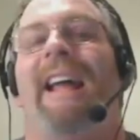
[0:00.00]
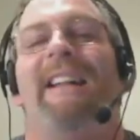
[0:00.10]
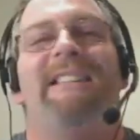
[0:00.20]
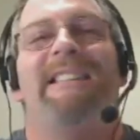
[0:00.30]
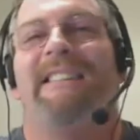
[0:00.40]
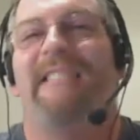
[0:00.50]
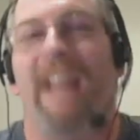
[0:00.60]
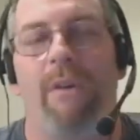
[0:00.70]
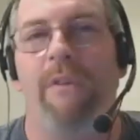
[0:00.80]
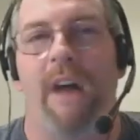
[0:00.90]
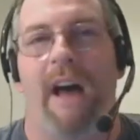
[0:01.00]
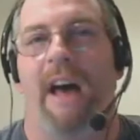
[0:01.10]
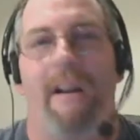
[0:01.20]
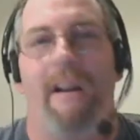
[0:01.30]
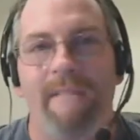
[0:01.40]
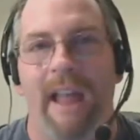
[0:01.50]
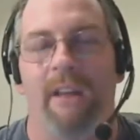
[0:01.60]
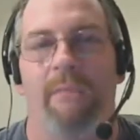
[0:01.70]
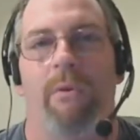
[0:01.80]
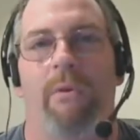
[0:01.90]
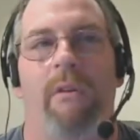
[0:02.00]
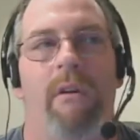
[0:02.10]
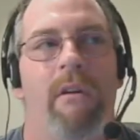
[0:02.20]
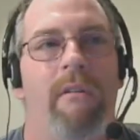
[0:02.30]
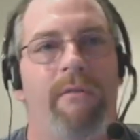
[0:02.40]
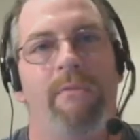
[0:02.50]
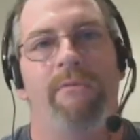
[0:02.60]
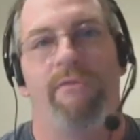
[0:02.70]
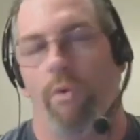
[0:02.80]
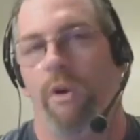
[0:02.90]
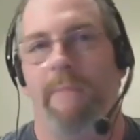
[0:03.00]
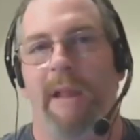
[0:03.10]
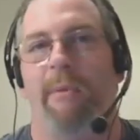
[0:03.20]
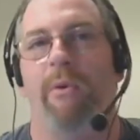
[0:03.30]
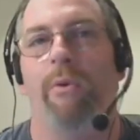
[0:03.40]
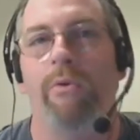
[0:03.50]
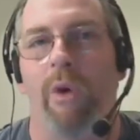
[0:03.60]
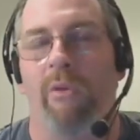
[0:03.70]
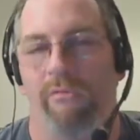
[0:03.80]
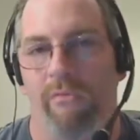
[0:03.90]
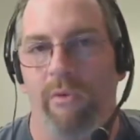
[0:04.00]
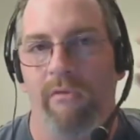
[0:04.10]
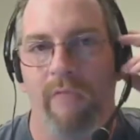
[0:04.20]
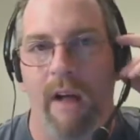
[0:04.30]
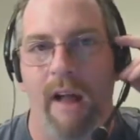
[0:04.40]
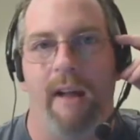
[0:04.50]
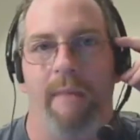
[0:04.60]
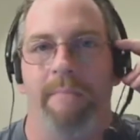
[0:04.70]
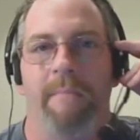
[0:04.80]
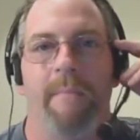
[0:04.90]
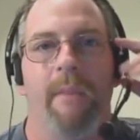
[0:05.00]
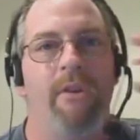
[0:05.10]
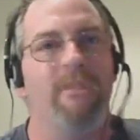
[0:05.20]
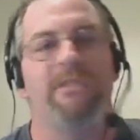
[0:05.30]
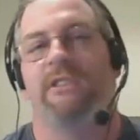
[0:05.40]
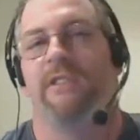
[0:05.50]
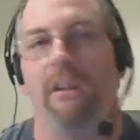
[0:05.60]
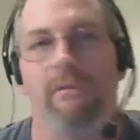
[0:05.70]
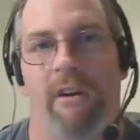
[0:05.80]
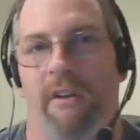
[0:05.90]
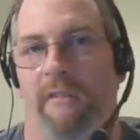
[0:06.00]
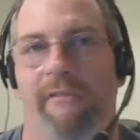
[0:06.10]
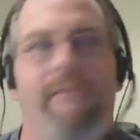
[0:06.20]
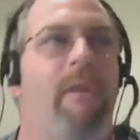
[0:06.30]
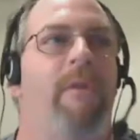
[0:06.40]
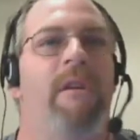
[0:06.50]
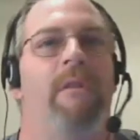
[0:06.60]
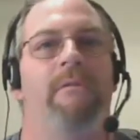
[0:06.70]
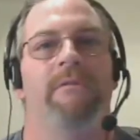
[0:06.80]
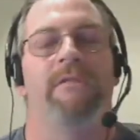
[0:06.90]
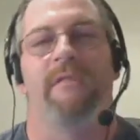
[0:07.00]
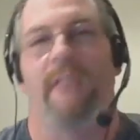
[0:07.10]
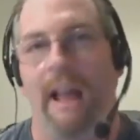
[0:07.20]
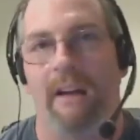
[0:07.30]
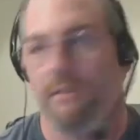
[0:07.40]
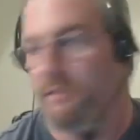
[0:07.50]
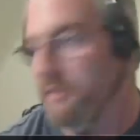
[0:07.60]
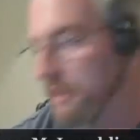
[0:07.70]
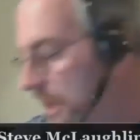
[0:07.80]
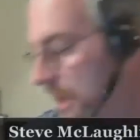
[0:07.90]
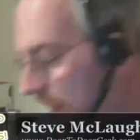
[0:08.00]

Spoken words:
It's still not available for Droid people who don't root in ROM. You're still running Froyo, you slackers.